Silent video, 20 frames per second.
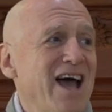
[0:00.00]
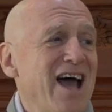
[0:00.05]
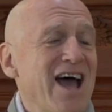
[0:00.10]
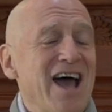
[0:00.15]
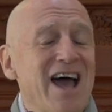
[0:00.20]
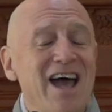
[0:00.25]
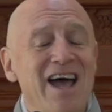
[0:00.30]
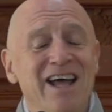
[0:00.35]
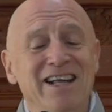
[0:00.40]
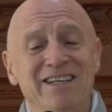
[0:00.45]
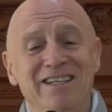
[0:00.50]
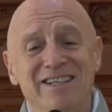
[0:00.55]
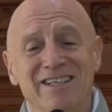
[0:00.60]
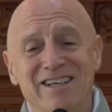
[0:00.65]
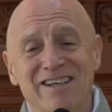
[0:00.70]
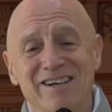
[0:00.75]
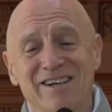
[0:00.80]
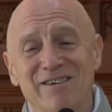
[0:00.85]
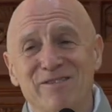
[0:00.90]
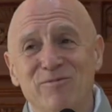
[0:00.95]
And
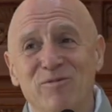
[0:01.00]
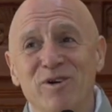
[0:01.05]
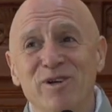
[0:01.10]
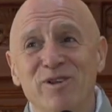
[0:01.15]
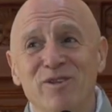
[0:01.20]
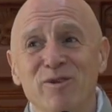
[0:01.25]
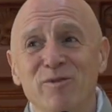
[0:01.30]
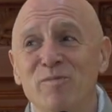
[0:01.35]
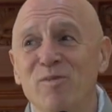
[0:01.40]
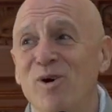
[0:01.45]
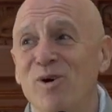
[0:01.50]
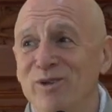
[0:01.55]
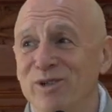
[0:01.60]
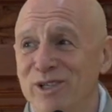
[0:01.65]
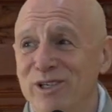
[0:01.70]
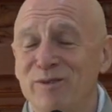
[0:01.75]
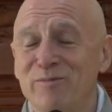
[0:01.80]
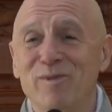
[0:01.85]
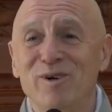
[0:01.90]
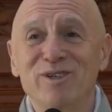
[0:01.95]
one of the
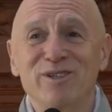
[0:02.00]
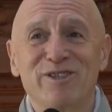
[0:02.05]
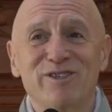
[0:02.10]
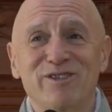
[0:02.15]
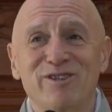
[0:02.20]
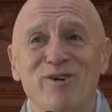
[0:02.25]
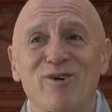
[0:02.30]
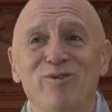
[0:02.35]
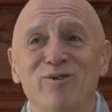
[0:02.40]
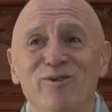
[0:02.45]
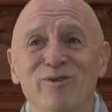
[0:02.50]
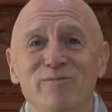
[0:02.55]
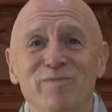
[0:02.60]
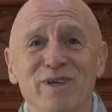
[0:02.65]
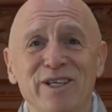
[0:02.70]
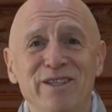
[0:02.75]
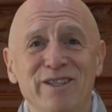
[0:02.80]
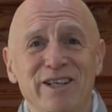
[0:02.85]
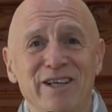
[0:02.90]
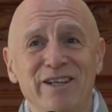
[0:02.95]
Polish monks told
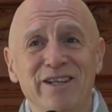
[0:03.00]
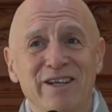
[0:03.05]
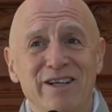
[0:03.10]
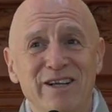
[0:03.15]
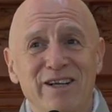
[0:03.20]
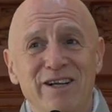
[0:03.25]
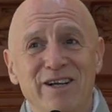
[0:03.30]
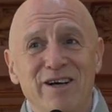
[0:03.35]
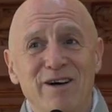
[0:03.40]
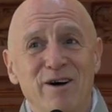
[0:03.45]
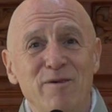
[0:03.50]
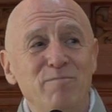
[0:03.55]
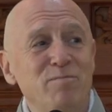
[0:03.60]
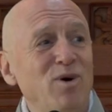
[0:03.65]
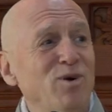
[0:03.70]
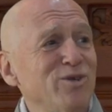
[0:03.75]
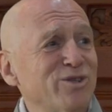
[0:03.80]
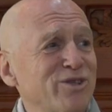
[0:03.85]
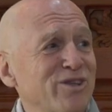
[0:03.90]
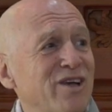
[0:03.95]
me that a
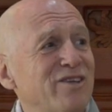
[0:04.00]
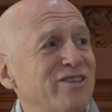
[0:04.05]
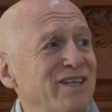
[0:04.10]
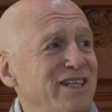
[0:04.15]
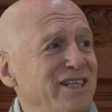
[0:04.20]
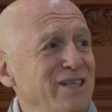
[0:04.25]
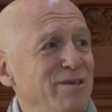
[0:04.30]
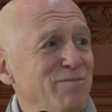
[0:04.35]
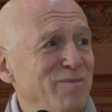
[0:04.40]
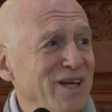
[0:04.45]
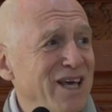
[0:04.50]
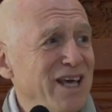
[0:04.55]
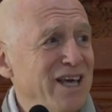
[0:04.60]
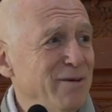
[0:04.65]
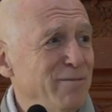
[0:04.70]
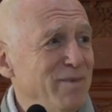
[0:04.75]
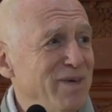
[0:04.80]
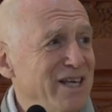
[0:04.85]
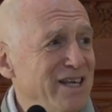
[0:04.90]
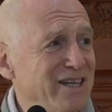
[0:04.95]
Bolsonin
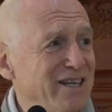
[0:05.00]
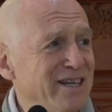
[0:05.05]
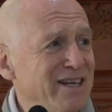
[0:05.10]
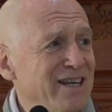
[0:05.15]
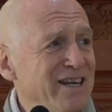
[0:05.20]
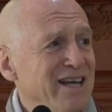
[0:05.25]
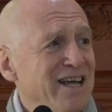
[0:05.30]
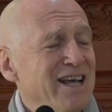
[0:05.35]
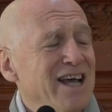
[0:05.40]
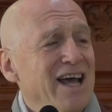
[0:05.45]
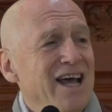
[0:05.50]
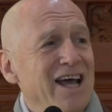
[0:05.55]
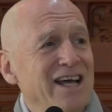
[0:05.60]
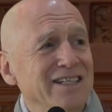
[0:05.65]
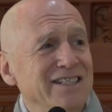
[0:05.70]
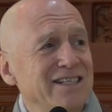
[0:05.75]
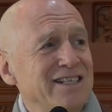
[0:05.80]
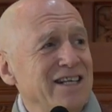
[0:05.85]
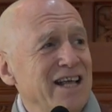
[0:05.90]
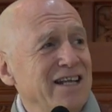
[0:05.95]
came in
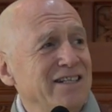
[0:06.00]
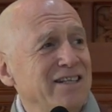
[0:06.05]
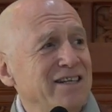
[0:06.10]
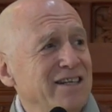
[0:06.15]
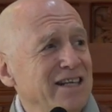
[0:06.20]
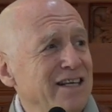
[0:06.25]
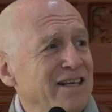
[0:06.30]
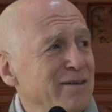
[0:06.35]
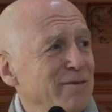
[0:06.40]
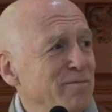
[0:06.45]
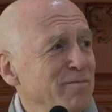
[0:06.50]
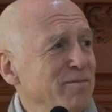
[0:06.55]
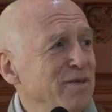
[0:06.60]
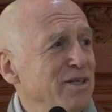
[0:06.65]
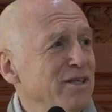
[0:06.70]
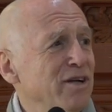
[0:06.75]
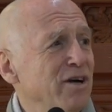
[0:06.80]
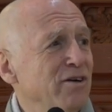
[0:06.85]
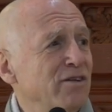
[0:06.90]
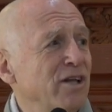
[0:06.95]
and said to him,
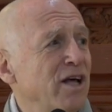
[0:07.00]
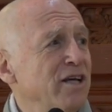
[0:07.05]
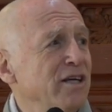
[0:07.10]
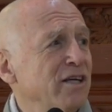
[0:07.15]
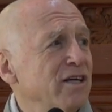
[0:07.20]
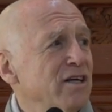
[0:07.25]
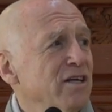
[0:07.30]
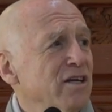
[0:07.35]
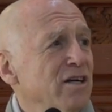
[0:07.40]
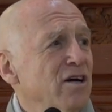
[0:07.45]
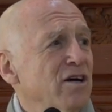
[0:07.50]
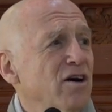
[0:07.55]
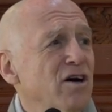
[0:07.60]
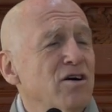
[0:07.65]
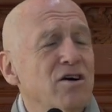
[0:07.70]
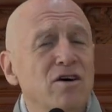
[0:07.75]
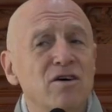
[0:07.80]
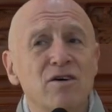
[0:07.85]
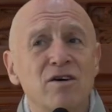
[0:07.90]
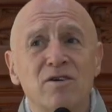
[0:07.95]
you know, like,
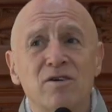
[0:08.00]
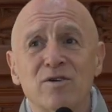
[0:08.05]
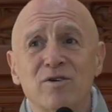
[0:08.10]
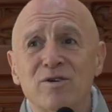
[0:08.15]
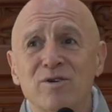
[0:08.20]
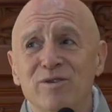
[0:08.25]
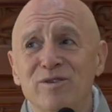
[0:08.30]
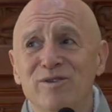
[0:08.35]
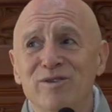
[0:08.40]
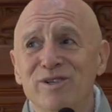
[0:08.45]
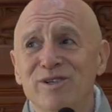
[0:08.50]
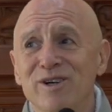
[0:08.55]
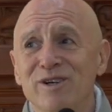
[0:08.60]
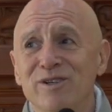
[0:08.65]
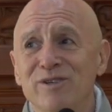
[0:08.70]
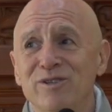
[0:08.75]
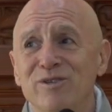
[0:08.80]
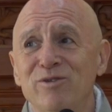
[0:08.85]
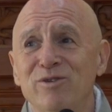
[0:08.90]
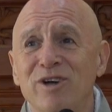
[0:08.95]
oh, you know,
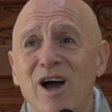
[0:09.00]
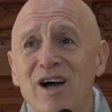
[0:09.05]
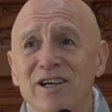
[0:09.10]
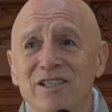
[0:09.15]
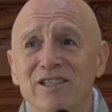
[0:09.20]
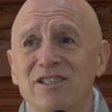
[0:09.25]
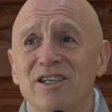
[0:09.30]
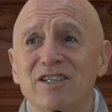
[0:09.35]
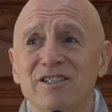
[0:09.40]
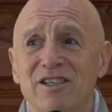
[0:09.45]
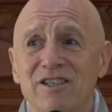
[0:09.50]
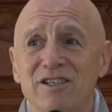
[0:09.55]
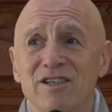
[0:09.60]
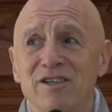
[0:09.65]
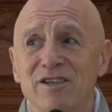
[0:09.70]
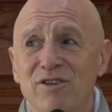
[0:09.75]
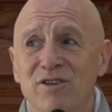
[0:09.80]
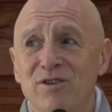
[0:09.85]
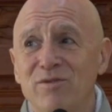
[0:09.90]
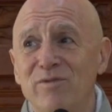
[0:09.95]
you guys just
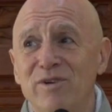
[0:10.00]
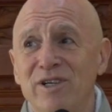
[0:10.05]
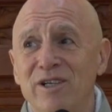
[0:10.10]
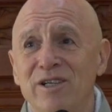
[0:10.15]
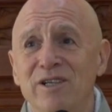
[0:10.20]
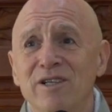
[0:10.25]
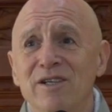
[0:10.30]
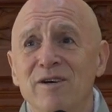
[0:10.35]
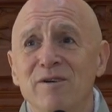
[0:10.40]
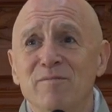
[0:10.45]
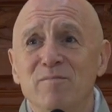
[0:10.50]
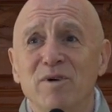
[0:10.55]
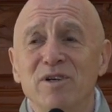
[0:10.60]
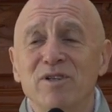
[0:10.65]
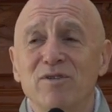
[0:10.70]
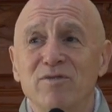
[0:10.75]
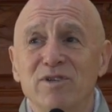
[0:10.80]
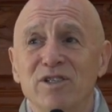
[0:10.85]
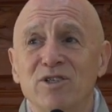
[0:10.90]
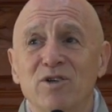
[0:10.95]
did 3
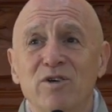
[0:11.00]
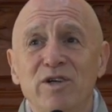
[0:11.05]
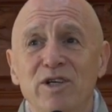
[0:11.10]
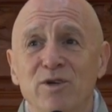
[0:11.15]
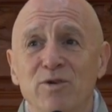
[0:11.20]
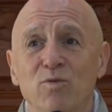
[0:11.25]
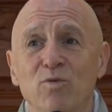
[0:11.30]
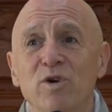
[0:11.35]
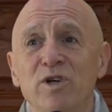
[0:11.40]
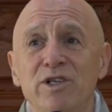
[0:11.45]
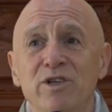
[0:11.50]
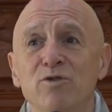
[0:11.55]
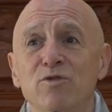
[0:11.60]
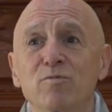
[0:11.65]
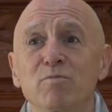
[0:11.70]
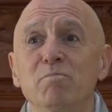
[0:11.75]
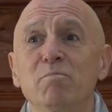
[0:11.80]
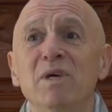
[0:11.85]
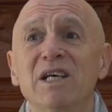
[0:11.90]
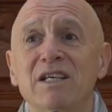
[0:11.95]
month retreat. What do you
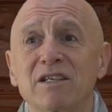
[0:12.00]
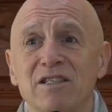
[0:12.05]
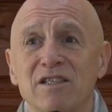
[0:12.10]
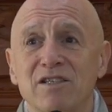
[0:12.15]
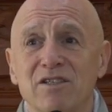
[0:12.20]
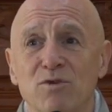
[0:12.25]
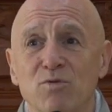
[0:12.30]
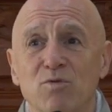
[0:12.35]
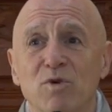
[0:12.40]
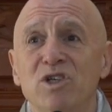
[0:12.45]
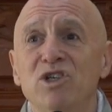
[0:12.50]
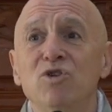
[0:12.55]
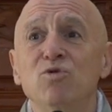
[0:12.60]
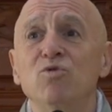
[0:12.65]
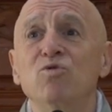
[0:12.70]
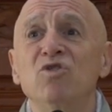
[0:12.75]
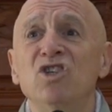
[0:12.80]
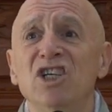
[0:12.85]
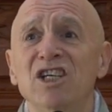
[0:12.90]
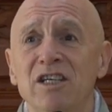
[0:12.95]
miss? What do you
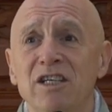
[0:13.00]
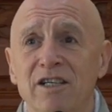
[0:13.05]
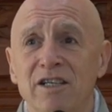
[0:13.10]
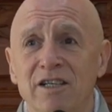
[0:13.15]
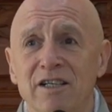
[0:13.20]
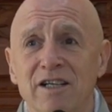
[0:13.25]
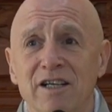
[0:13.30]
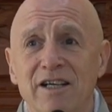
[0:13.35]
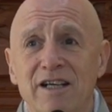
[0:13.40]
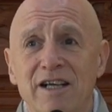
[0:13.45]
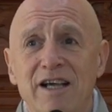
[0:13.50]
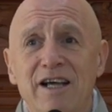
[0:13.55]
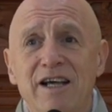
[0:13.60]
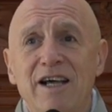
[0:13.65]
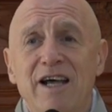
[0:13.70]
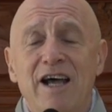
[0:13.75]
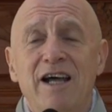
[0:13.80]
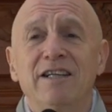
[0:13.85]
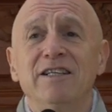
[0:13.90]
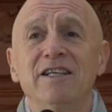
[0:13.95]
need?
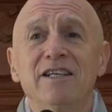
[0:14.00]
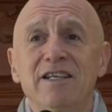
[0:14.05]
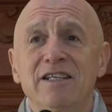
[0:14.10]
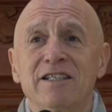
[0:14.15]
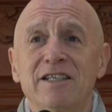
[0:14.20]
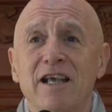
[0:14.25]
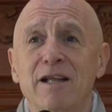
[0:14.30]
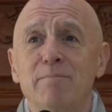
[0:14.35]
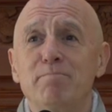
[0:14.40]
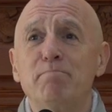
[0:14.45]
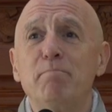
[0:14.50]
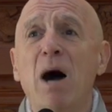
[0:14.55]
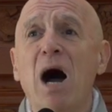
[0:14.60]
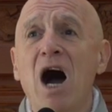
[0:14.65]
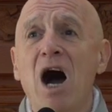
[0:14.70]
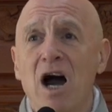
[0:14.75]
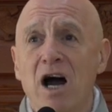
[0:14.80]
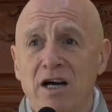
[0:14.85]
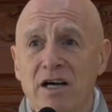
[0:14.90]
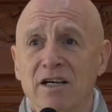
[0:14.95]
And he said,
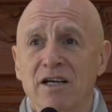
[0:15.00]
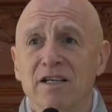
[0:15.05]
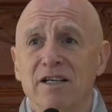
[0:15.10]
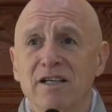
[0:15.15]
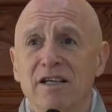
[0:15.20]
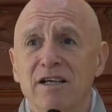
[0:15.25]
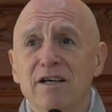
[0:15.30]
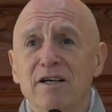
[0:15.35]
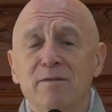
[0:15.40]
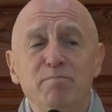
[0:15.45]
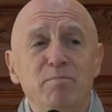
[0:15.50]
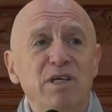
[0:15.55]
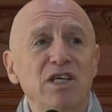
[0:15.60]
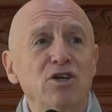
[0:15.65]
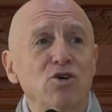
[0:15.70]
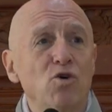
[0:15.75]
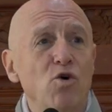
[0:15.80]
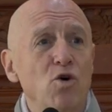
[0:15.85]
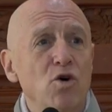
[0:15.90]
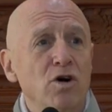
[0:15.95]
Bong,
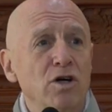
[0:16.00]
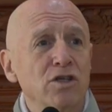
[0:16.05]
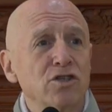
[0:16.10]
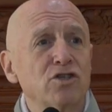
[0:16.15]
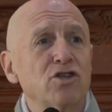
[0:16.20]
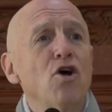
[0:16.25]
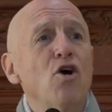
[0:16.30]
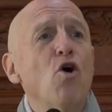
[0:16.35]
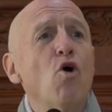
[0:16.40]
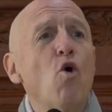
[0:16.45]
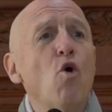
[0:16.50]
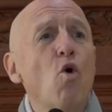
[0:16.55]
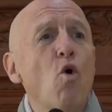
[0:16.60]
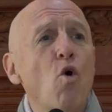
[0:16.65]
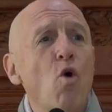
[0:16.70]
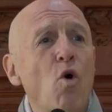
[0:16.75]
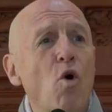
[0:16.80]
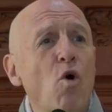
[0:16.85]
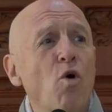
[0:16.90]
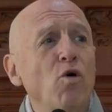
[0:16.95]
because
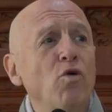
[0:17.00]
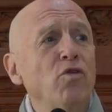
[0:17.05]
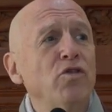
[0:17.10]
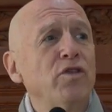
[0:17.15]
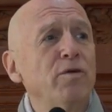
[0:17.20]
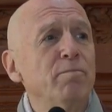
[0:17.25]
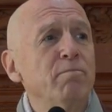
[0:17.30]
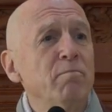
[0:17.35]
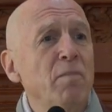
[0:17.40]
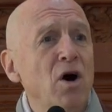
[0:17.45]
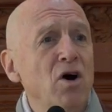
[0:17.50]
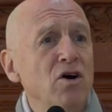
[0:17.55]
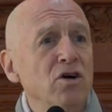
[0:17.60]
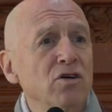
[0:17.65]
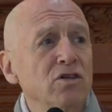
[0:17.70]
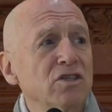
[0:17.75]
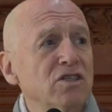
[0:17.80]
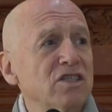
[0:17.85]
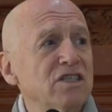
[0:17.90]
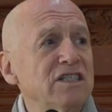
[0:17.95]
all the
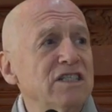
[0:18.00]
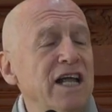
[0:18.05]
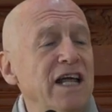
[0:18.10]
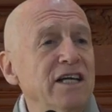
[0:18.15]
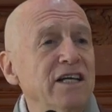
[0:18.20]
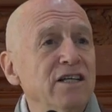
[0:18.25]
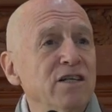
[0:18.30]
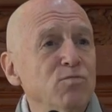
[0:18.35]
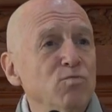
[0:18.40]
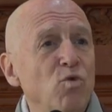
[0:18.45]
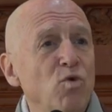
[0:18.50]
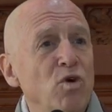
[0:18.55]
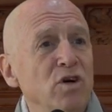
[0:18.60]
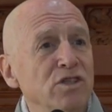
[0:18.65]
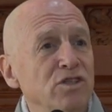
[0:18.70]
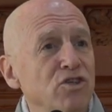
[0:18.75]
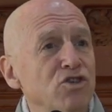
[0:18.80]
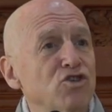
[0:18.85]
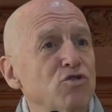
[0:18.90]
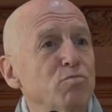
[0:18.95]
monks stayed in
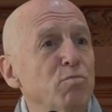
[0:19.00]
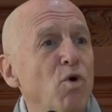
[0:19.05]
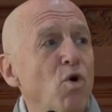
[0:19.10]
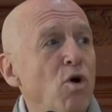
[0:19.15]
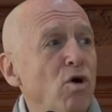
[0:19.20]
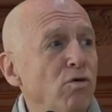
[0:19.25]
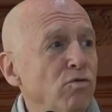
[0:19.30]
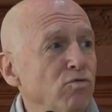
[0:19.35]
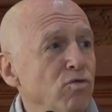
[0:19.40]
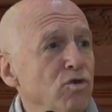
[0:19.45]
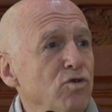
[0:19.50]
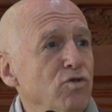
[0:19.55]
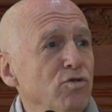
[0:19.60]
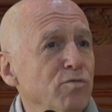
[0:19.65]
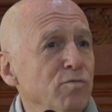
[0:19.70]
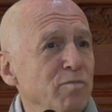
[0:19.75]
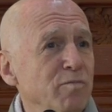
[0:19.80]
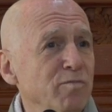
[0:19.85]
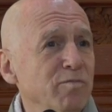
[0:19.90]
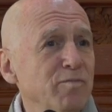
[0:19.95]
one small
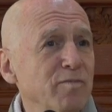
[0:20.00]
room.